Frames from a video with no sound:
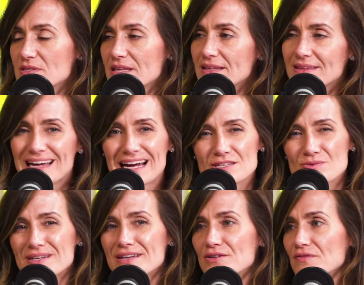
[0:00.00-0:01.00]
That's
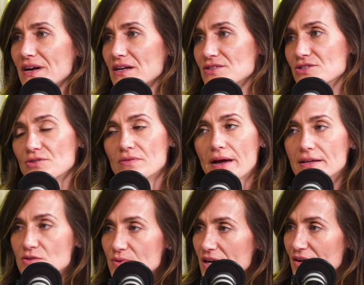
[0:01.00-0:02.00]
what inner vows do.
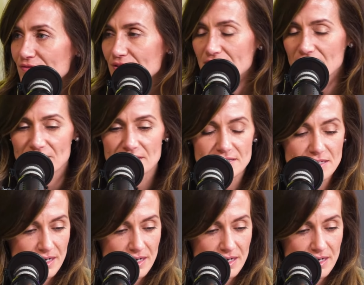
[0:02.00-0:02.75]
That's what unforgiveness